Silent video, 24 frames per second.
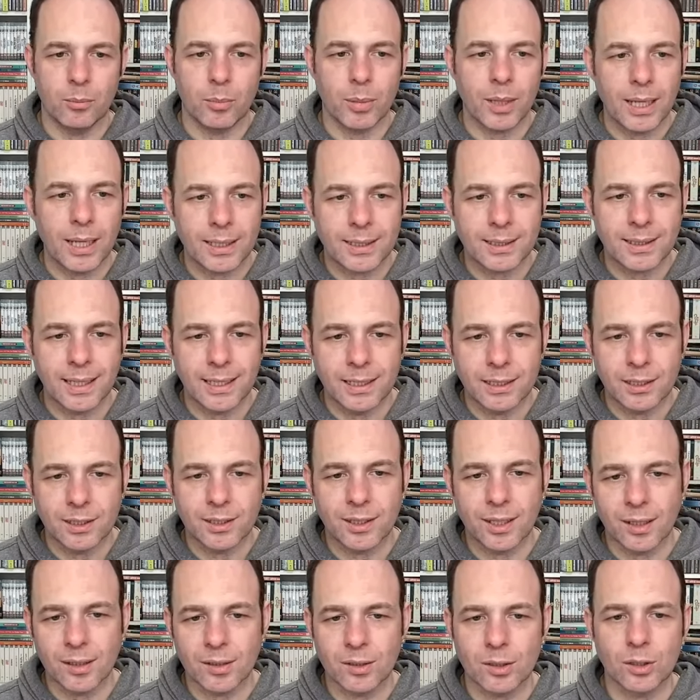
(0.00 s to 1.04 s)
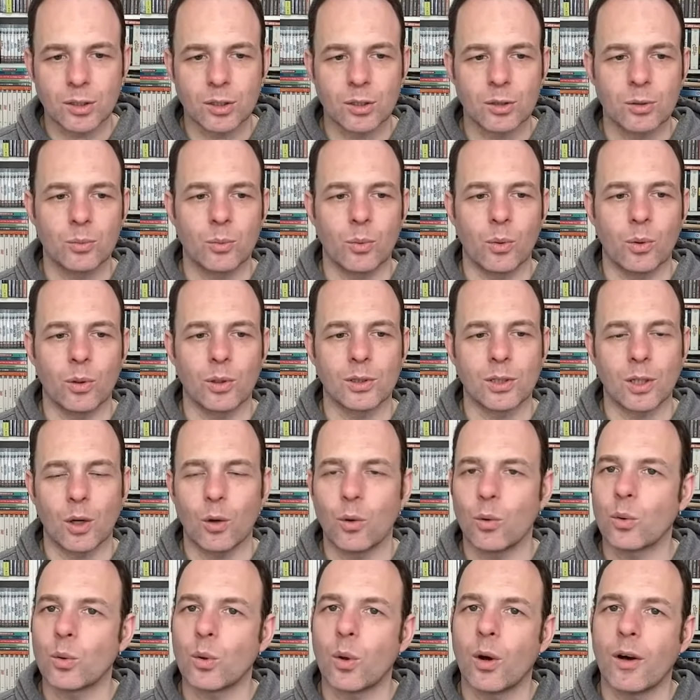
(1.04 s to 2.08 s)
Black Tight Killers was a
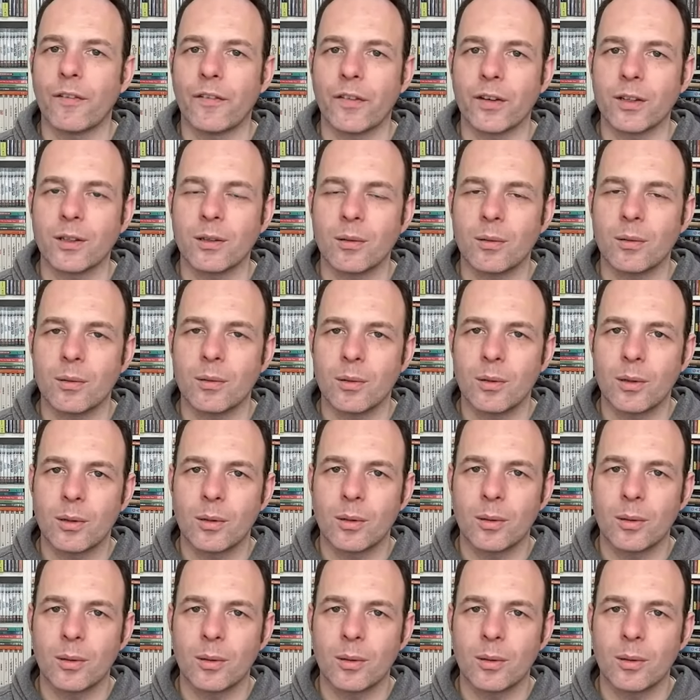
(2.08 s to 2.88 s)
whole lot of fun.